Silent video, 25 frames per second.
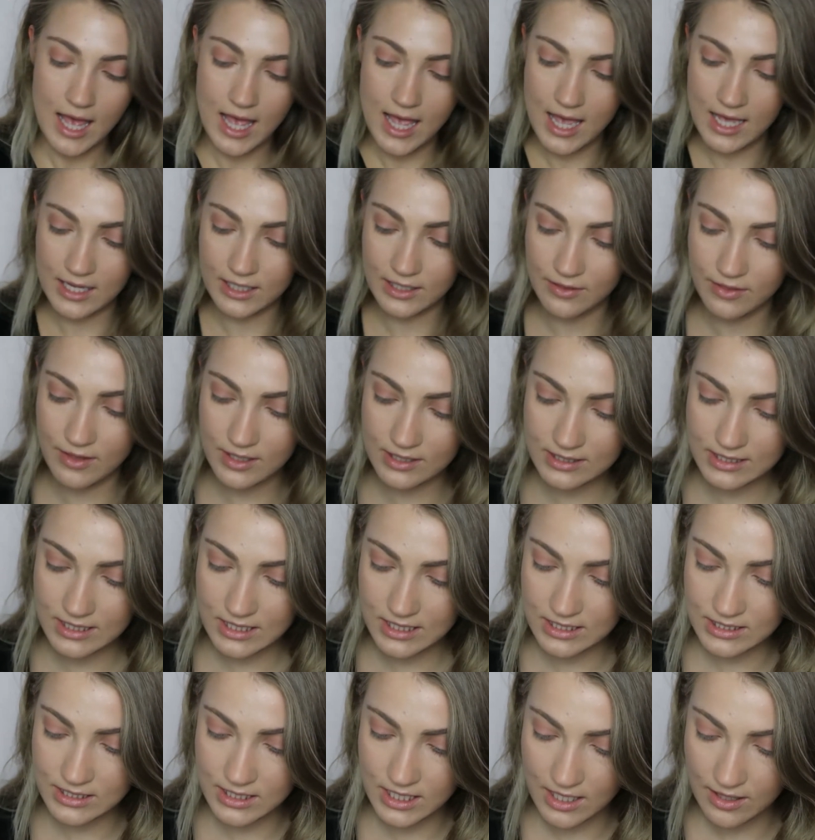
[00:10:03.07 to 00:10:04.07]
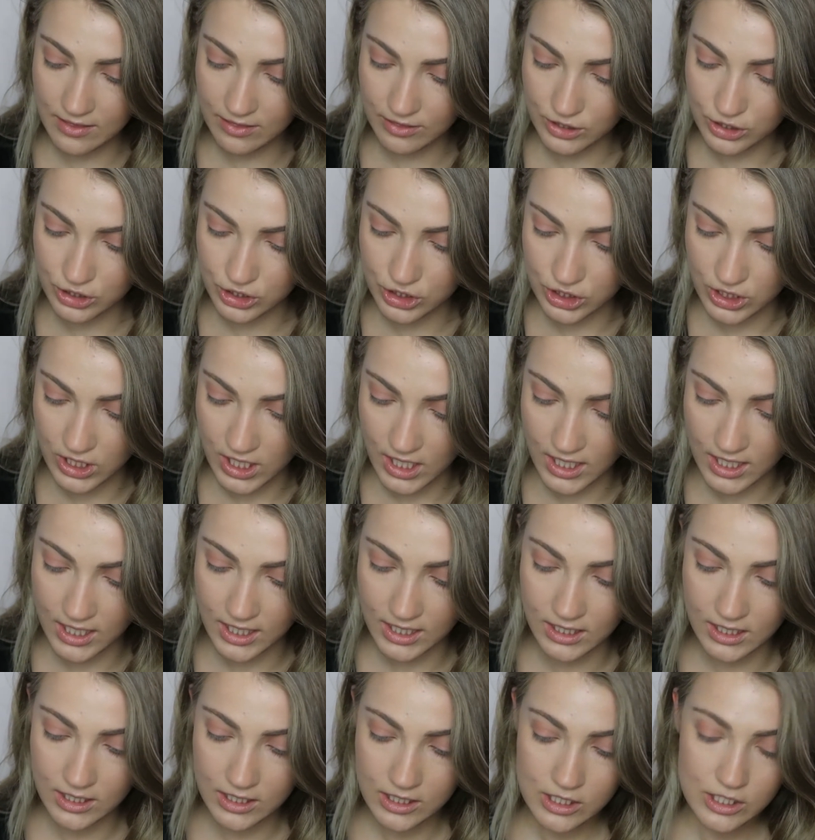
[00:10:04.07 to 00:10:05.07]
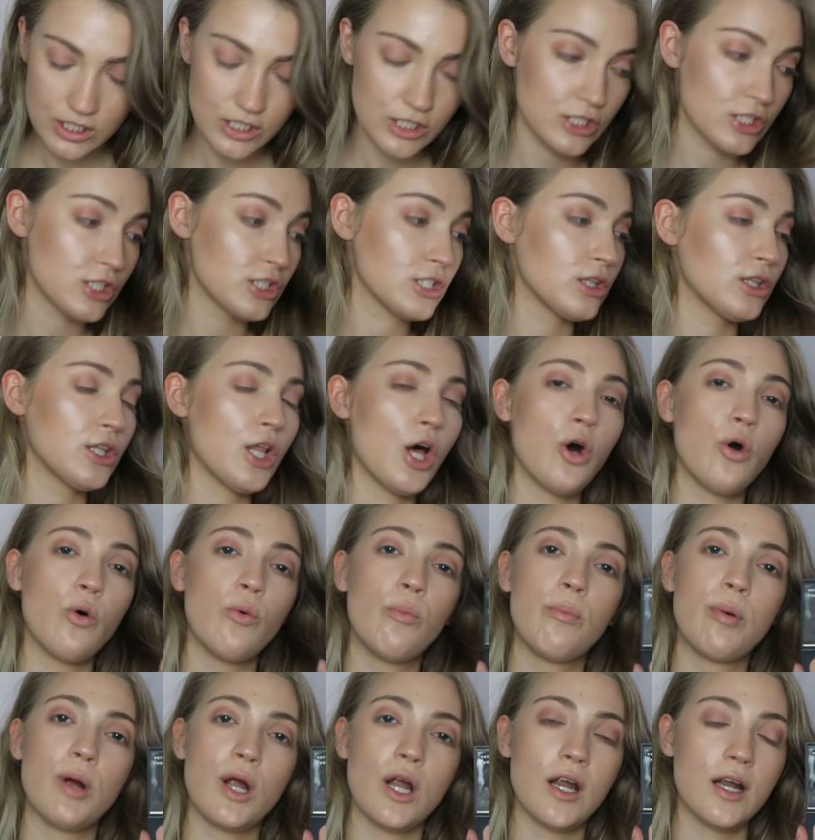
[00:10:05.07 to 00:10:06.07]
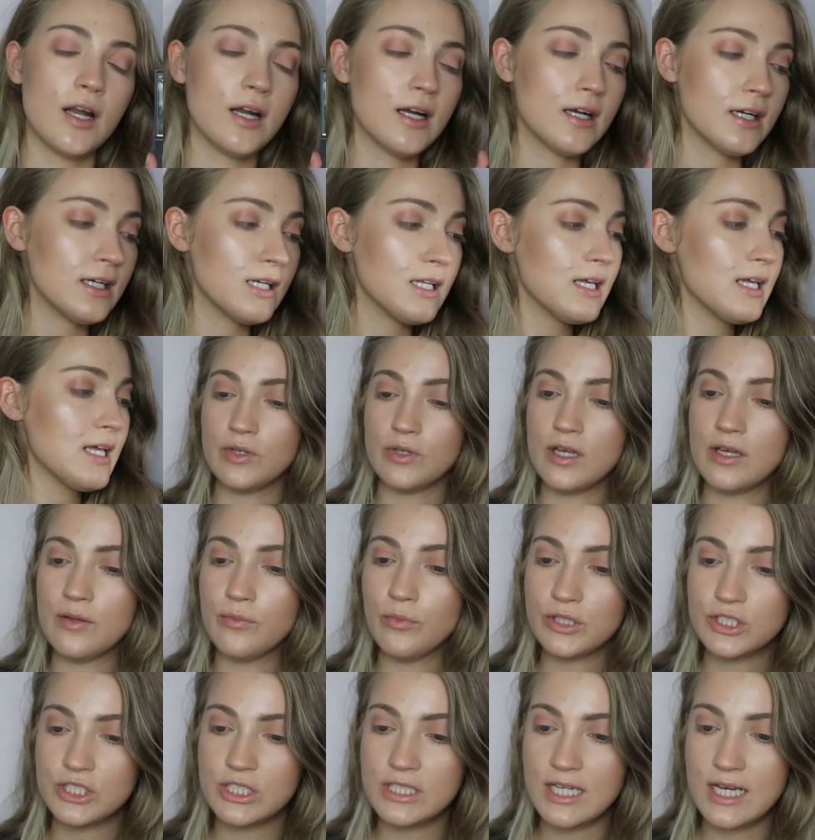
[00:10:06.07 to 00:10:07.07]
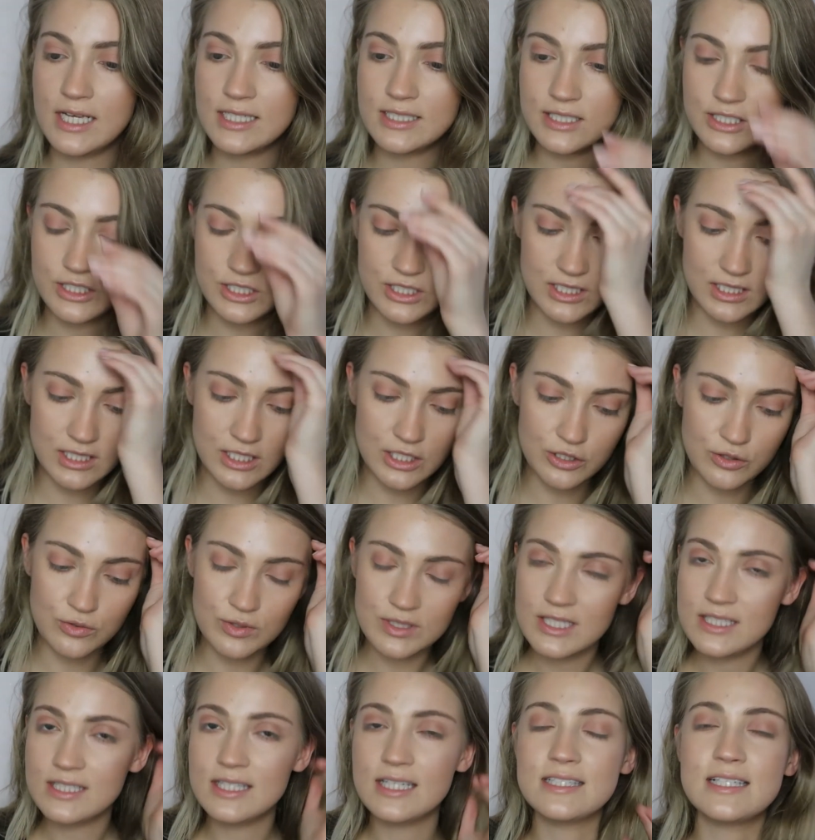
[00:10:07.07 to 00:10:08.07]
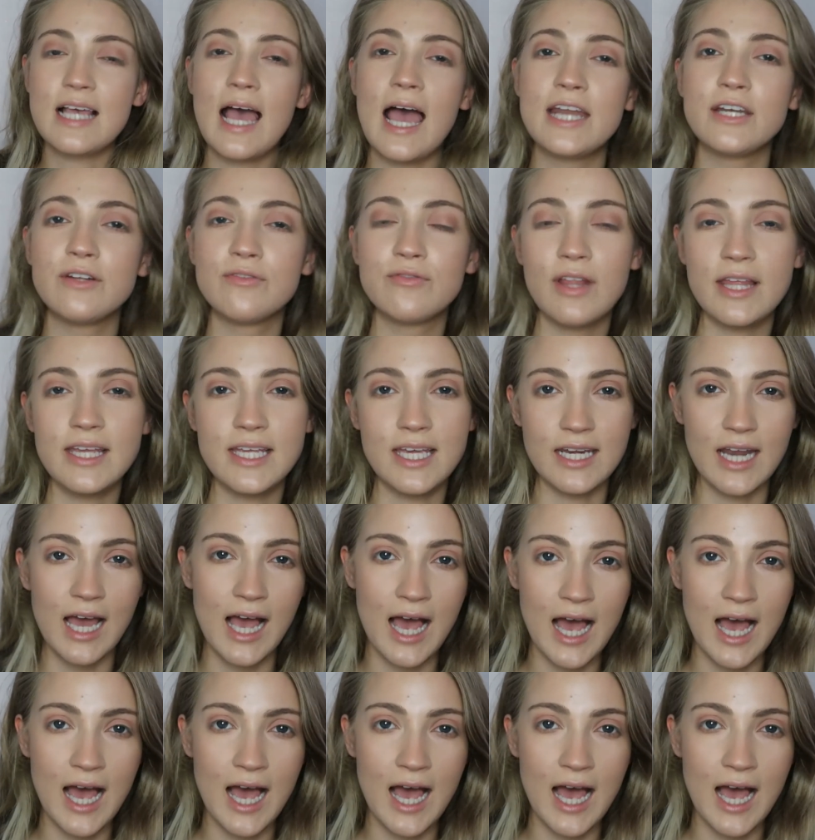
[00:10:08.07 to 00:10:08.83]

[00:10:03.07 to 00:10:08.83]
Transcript: And this is in the shade Slow Burn. And what she does is she uses this kind of like an